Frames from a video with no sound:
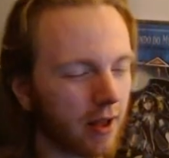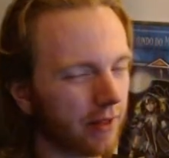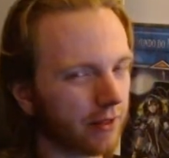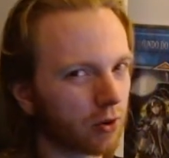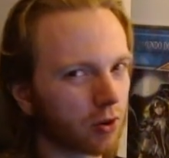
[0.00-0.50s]

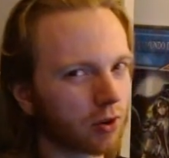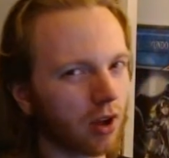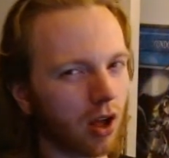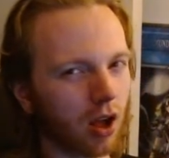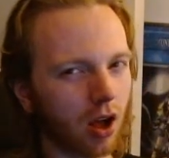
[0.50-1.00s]
there are
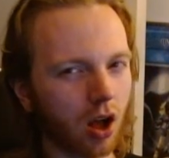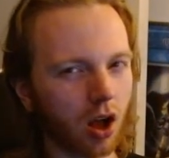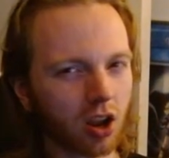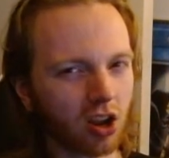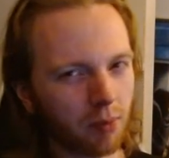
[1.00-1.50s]
a
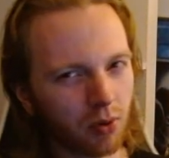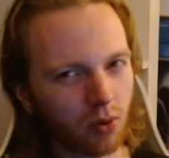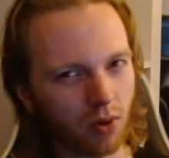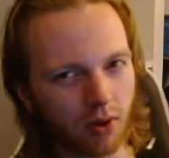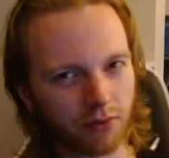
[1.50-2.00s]

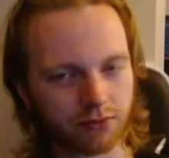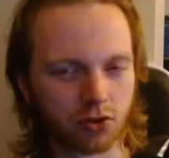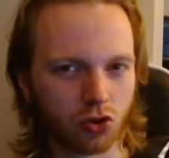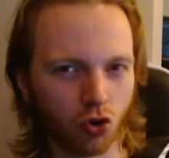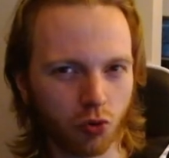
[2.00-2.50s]
couple of
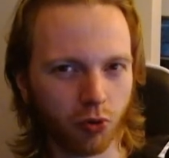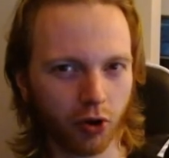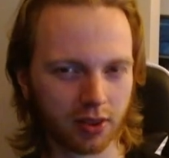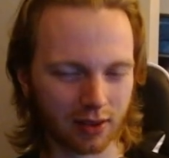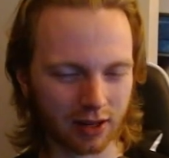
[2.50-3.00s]
choke
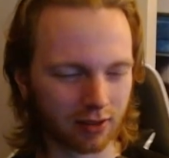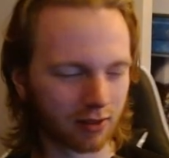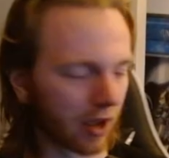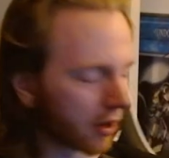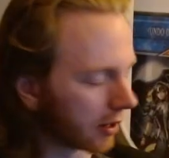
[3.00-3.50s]
points in this
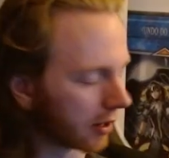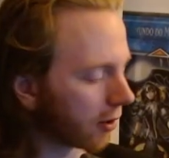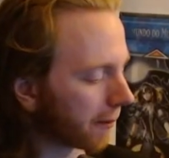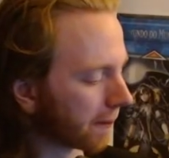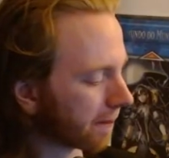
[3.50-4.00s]
deck that are